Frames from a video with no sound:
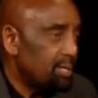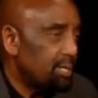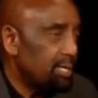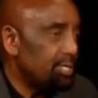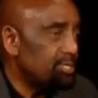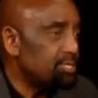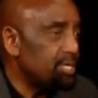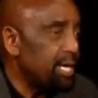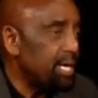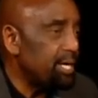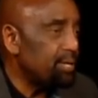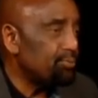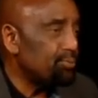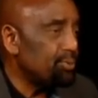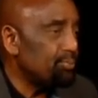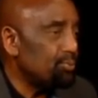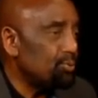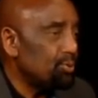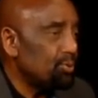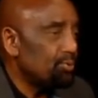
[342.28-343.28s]
That's the Hake
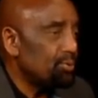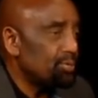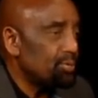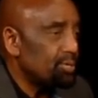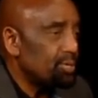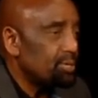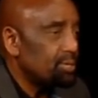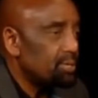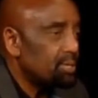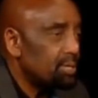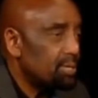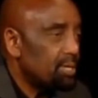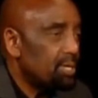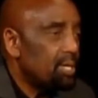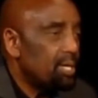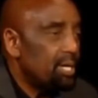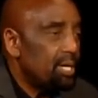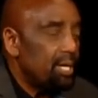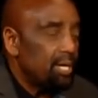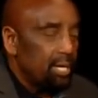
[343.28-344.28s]
Report right
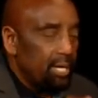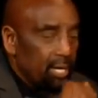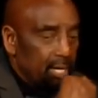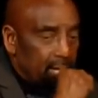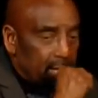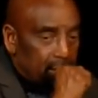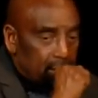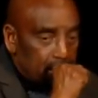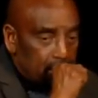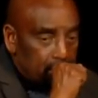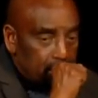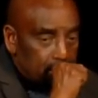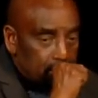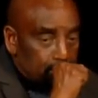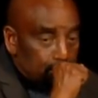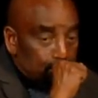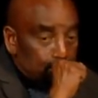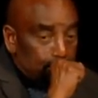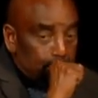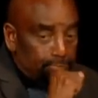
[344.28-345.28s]

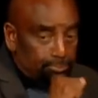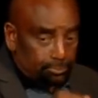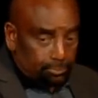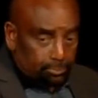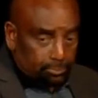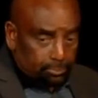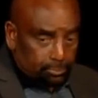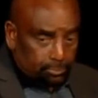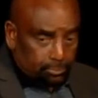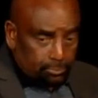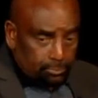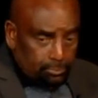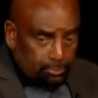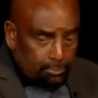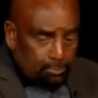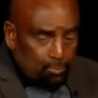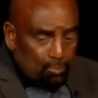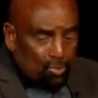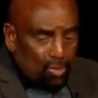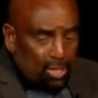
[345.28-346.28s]
there.
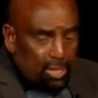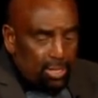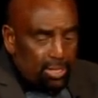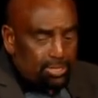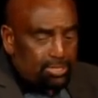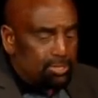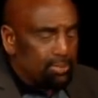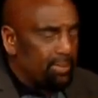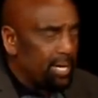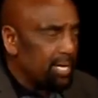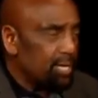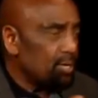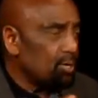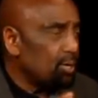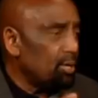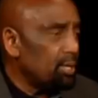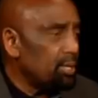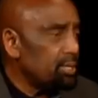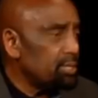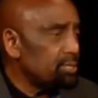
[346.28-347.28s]
And somebody
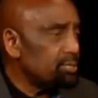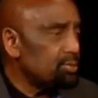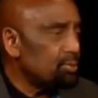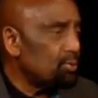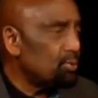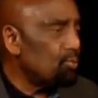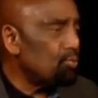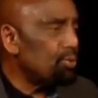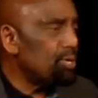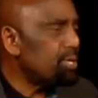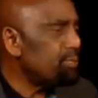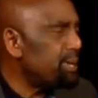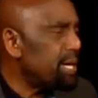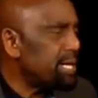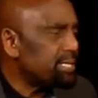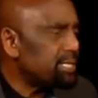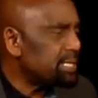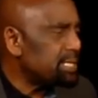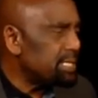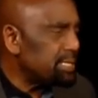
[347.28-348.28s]
called in and said, well, what
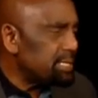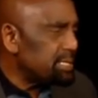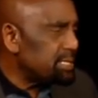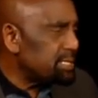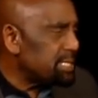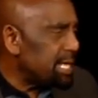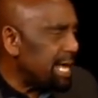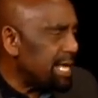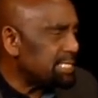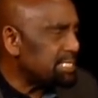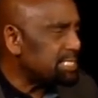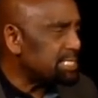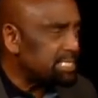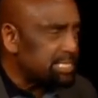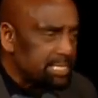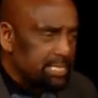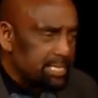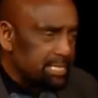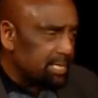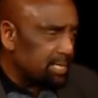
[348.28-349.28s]
about the kids? I
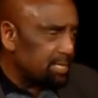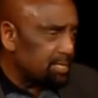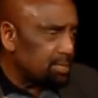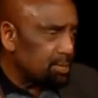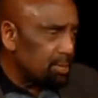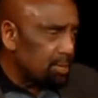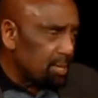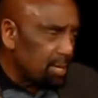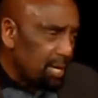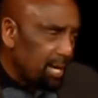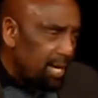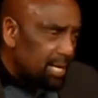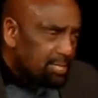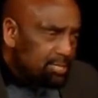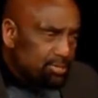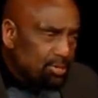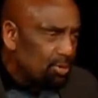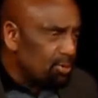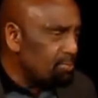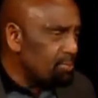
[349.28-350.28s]
see it. I
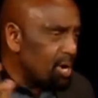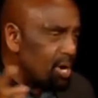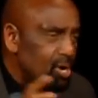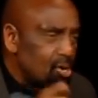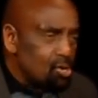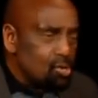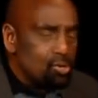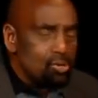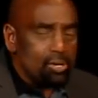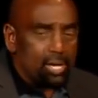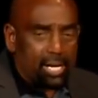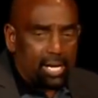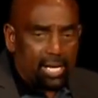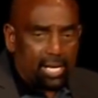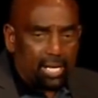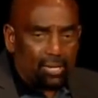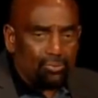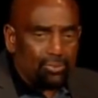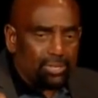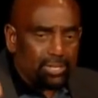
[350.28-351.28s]
saw it in my own
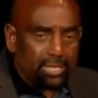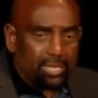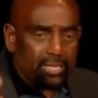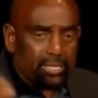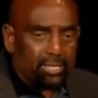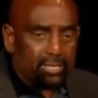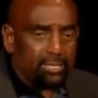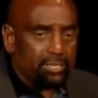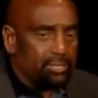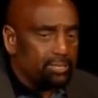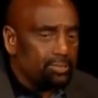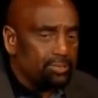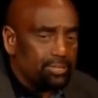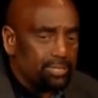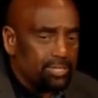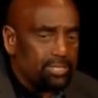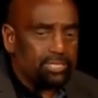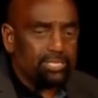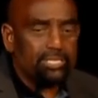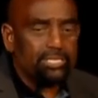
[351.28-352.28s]
eye with the kids. You
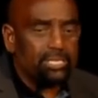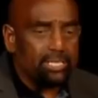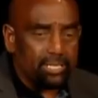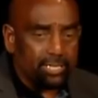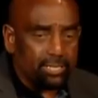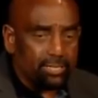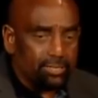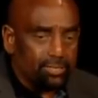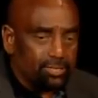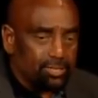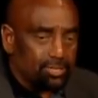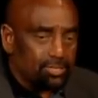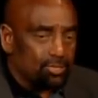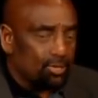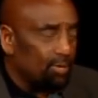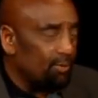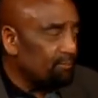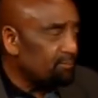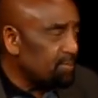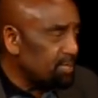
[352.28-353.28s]
didn't see it. You just
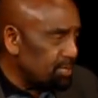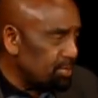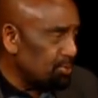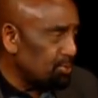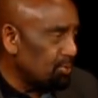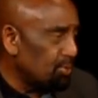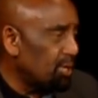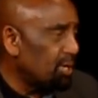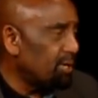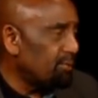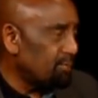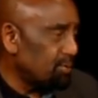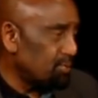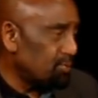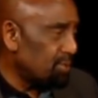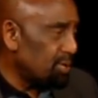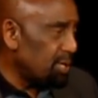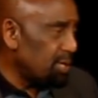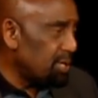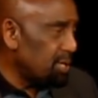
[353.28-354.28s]
saw a video of
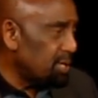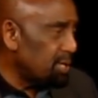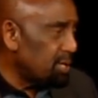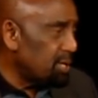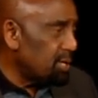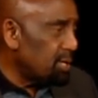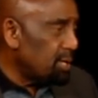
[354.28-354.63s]
it, right?